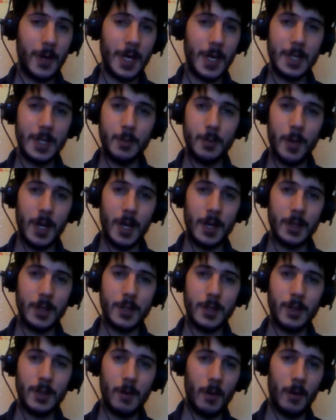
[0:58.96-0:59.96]
it's been
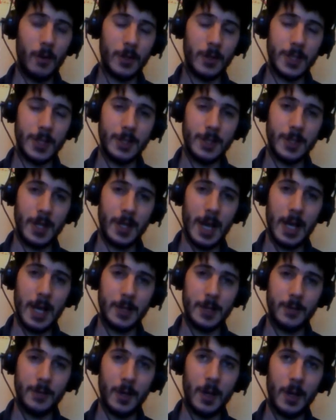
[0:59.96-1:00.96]
so long since the
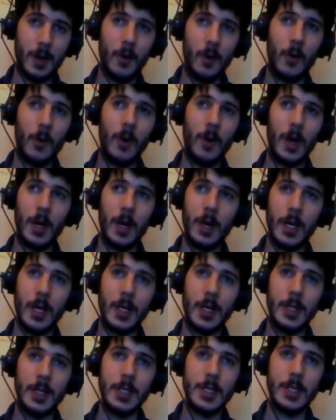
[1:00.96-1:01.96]
last video.
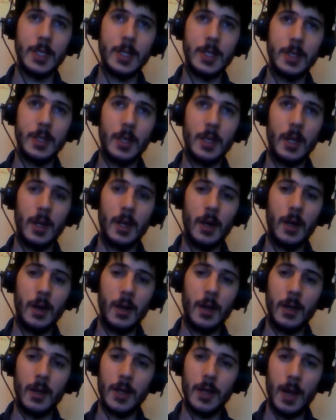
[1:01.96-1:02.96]
It is
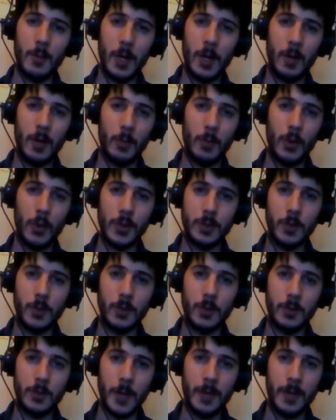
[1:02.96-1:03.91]
damn near impossible to make